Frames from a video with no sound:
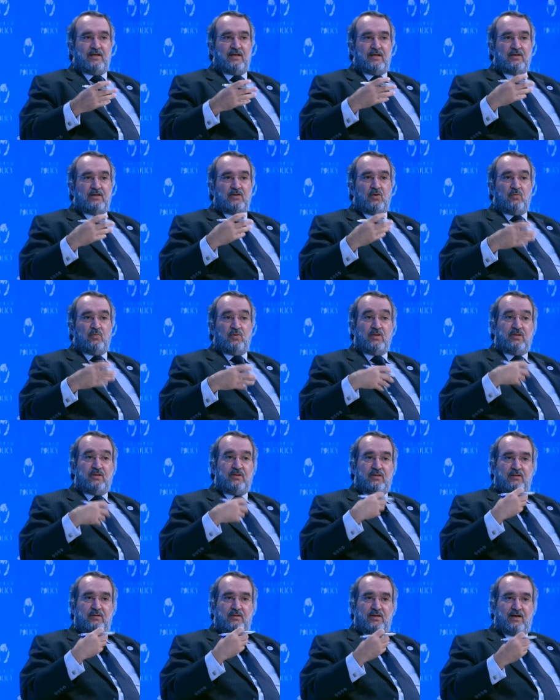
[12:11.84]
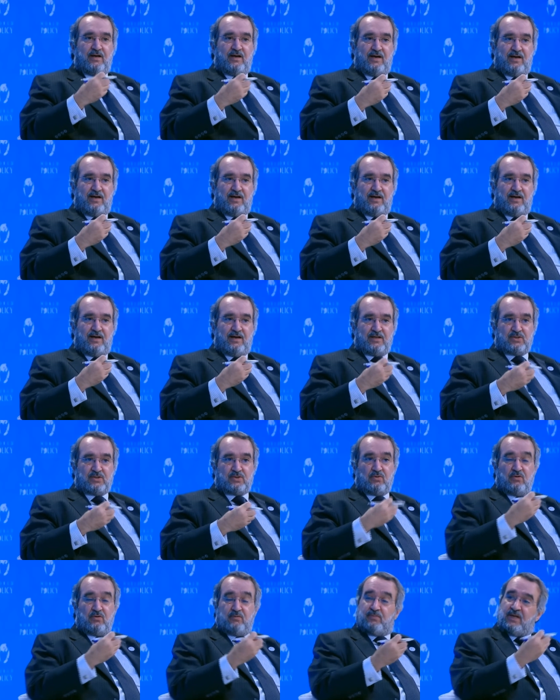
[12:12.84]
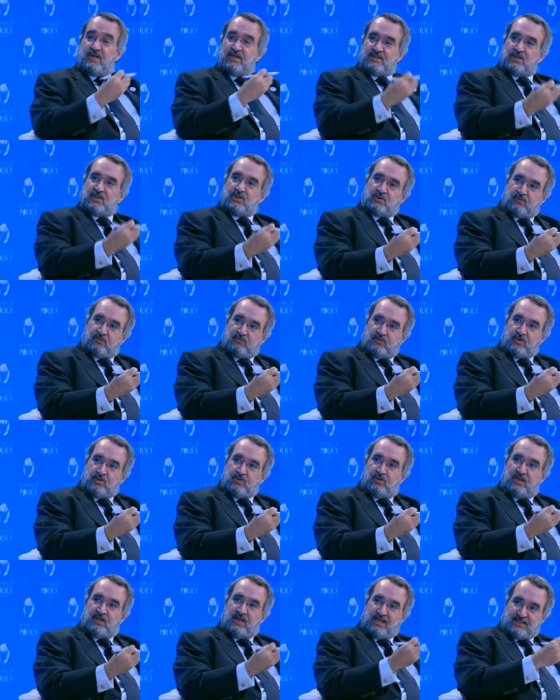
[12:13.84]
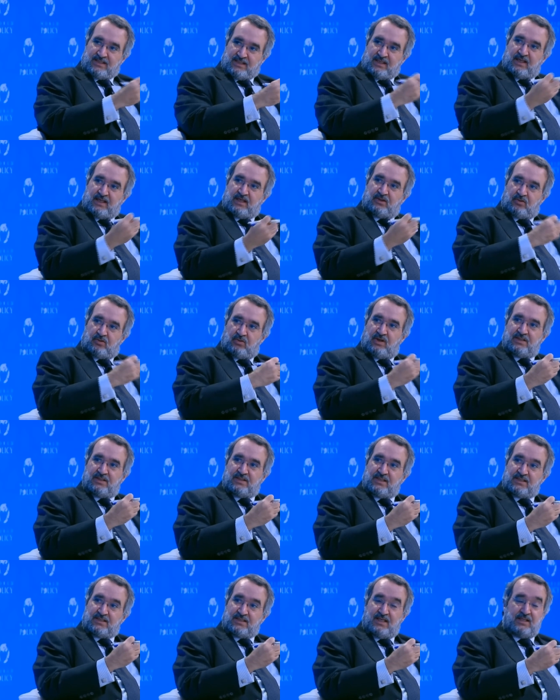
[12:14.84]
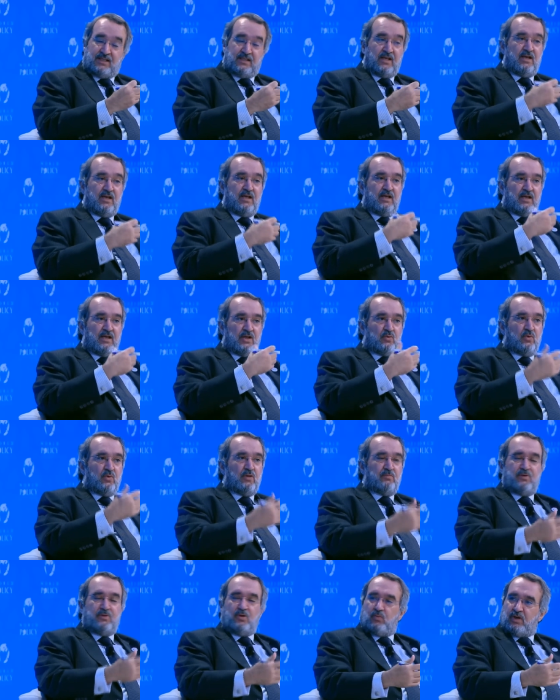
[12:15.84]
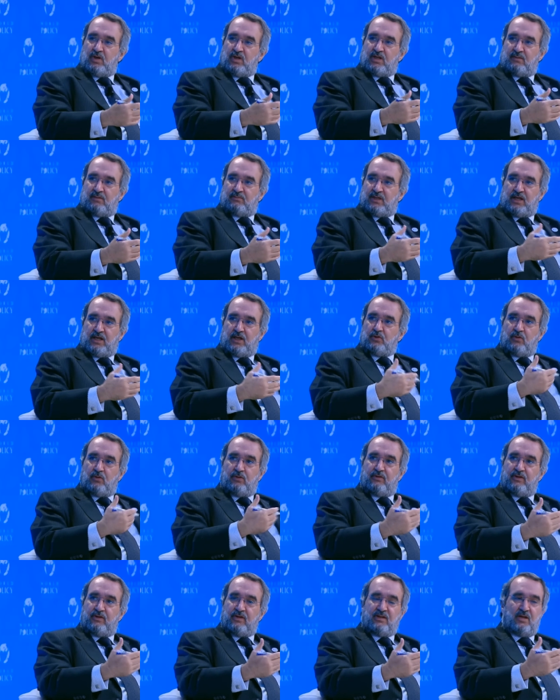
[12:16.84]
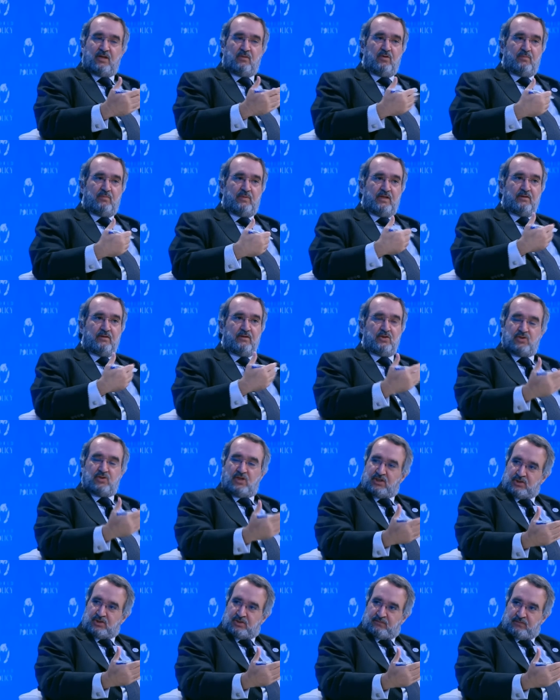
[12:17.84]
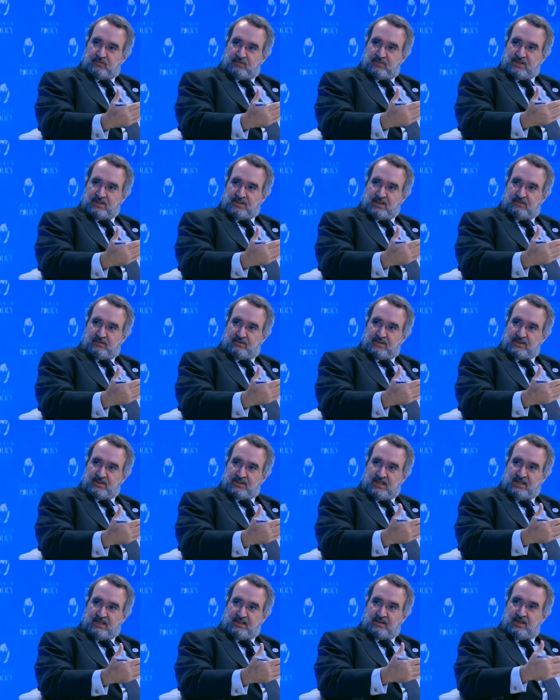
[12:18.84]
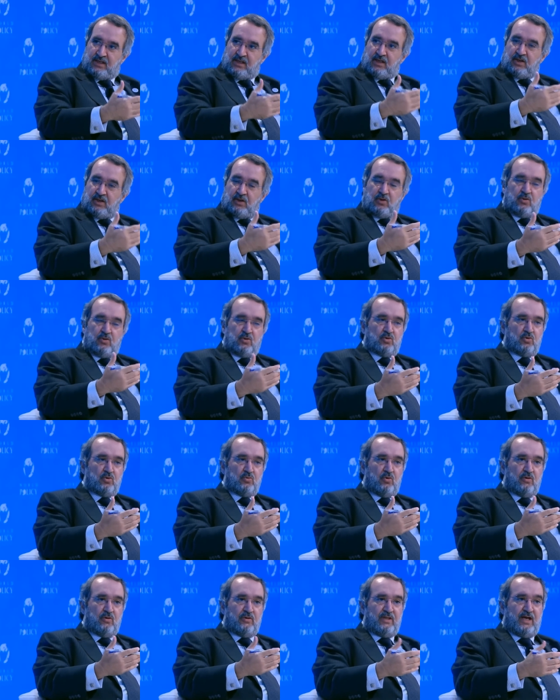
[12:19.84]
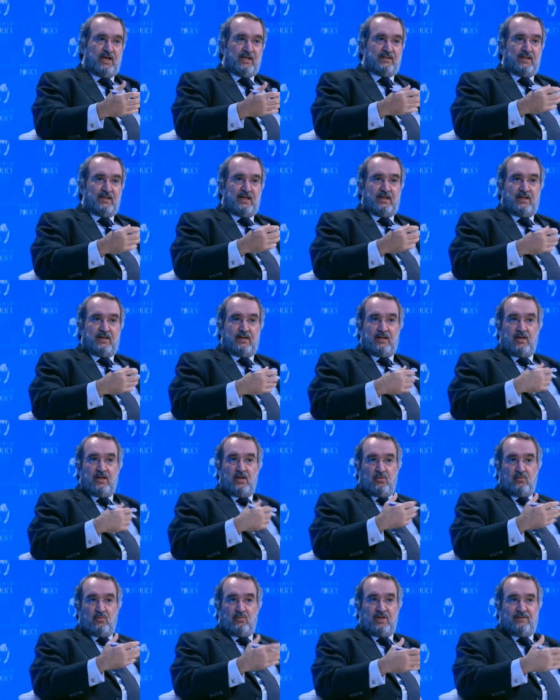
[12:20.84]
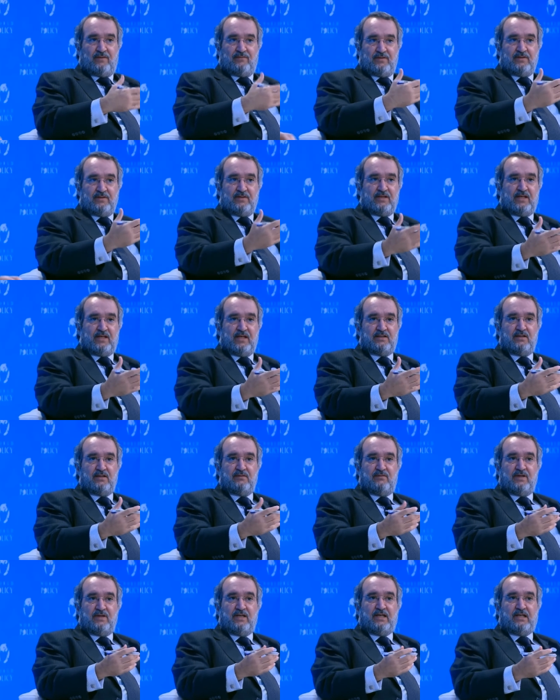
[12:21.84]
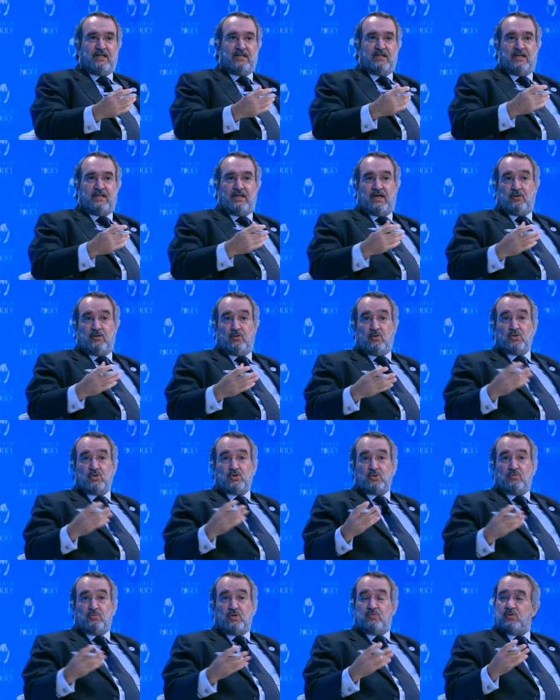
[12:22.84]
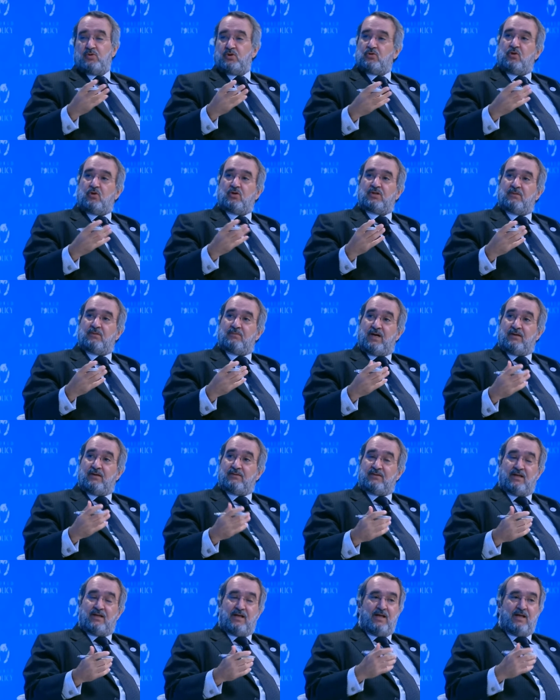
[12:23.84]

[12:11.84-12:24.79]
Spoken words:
with a strong presence of the UN as a guarantor, as I said, it will be welcomed, and I don't think there will be any rejection from the Saudi side, toward that. And we have indicated very clearly, and also when we talked about,